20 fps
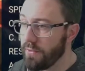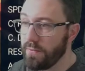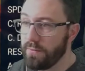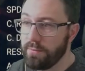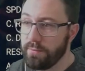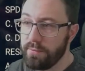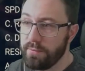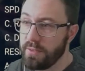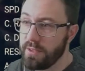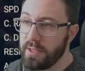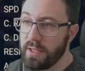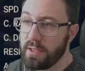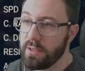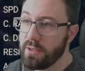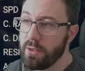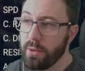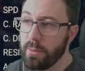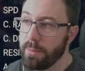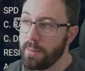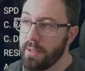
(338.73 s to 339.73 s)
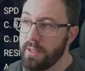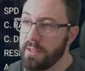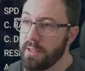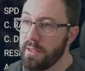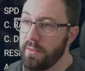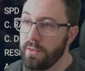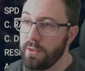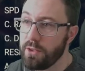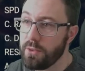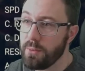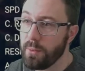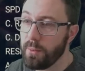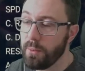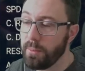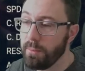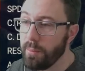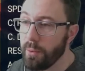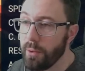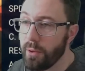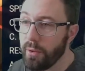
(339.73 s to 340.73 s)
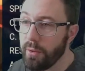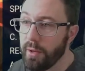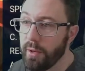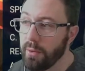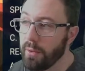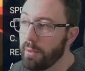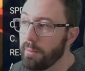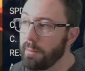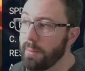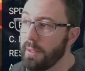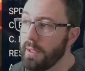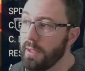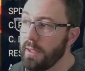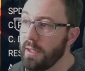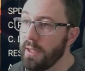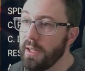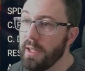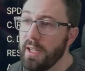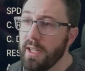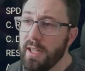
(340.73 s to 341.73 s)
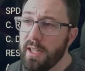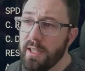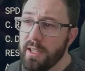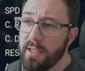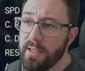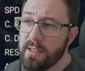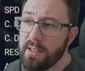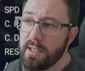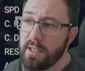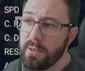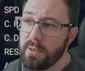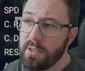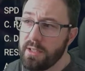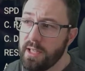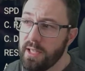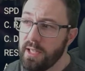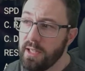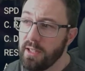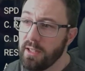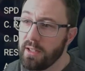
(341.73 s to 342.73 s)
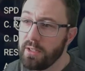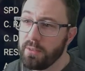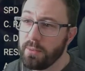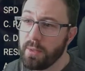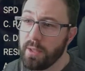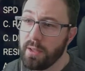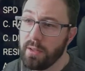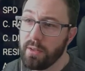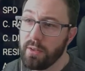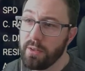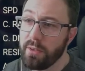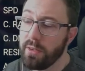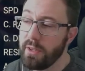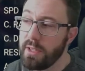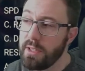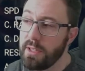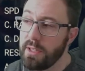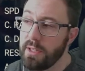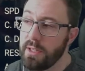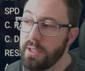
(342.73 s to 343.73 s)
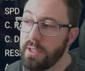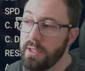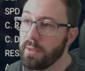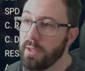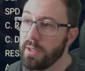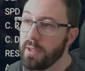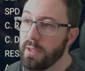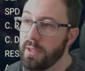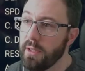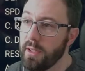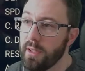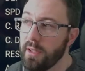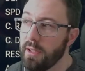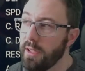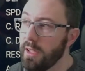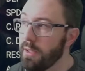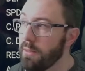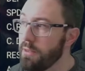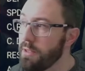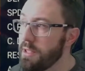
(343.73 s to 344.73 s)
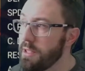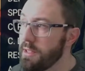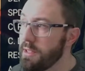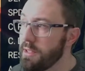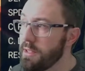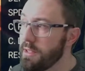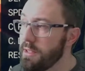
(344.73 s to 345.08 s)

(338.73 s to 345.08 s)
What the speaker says: 6 copies if you just want to book her out completely. Continuous heal as well on her A2. She's a